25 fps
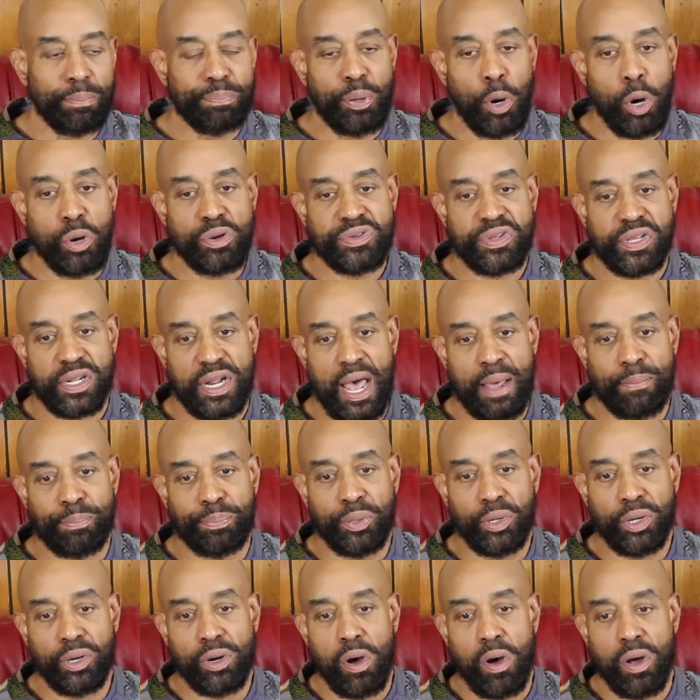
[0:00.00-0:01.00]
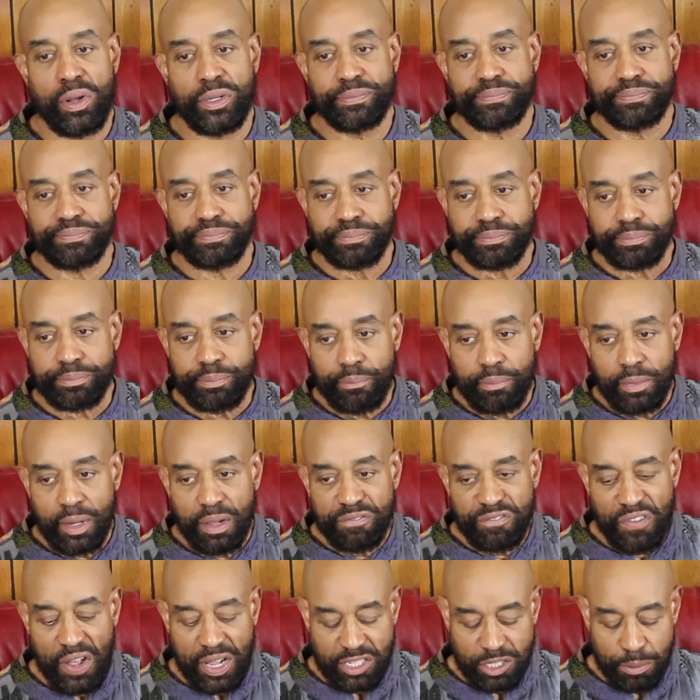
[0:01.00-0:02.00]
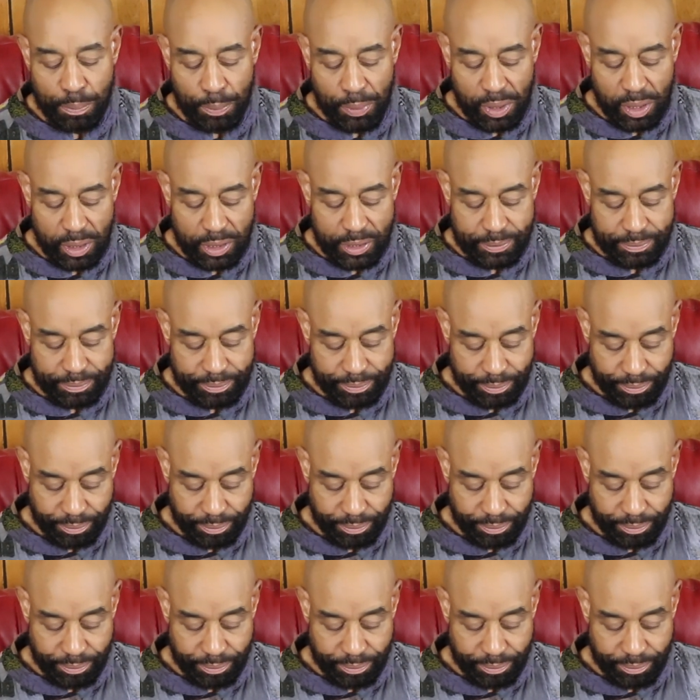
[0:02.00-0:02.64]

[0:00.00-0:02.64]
a post that I put on Facebook